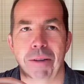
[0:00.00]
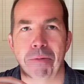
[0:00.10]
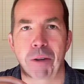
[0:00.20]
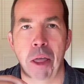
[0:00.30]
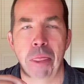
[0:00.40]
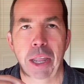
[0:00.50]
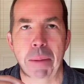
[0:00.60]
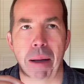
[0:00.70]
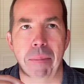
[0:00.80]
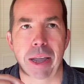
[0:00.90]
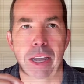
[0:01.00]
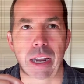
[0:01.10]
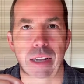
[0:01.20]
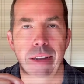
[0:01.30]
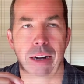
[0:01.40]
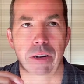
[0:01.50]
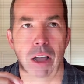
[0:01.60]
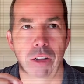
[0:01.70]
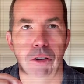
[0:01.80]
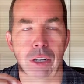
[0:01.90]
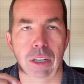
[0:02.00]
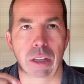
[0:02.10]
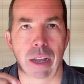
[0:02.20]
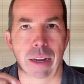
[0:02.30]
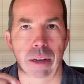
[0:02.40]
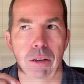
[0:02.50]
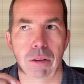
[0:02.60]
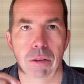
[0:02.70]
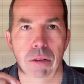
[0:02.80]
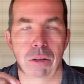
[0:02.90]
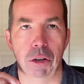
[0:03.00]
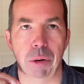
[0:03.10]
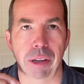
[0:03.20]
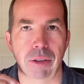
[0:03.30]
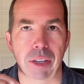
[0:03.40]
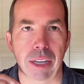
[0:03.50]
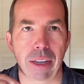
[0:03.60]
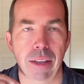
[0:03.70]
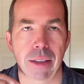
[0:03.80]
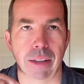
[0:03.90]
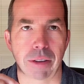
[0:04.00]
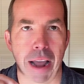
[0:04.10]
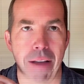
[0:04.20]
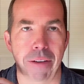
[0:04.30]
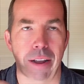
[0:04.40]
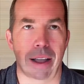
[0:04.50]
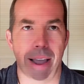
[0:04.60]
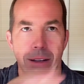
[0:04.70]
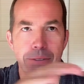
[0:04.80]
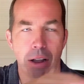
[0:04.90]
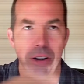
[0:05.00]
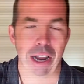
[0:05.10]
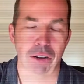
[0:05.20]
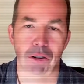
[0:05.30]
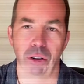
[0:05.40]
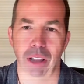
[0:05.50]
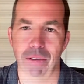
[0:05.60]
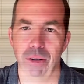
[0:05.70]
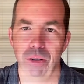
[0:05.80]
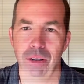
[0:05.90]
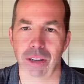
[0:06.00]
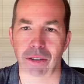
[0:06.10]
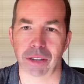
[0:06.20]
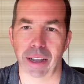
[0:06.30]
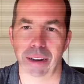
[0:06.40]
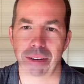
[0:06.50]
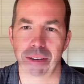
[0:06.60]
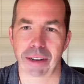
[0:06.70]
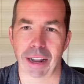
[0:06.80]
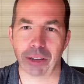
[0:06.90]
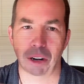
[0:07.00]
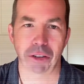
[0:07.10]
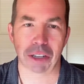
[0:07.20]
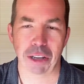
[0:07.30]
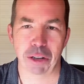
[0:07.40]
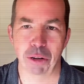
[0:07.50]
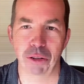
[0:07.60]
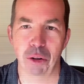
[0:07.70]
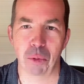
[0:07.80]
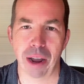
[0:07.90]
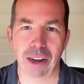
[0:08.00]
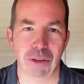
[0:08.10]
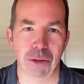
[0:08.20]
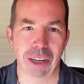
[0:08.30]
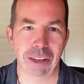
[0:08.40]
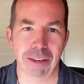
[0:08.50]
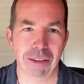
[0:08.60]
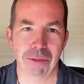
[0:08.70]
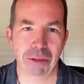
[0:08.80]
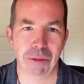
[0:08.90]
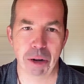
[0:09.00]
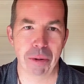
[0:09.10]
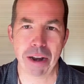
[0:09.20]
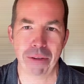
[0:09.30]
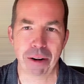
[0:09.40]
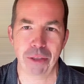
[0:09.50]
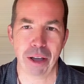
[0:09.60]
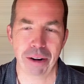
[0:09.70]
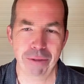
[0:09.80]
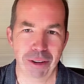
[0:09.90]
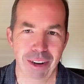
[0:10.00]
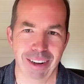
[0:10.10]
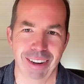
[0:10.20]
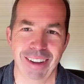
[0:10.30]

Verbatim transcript: the fun thing about making a technology like usd that's kind of a, at a foundational level is that then it starts to get used in ways you didn't you would never have thought of